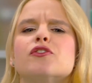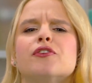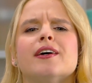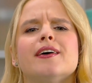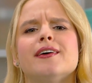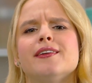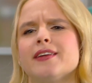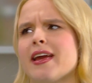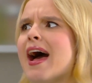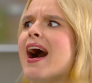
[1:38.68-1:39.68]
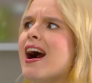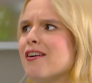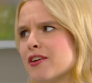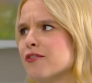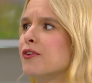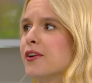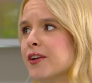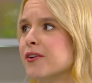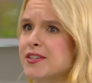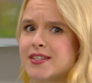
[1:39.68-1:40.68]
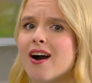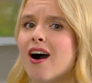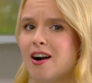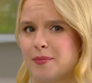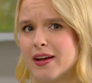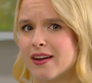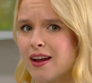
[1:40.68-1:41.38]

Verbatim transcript: really heavy for your stomach.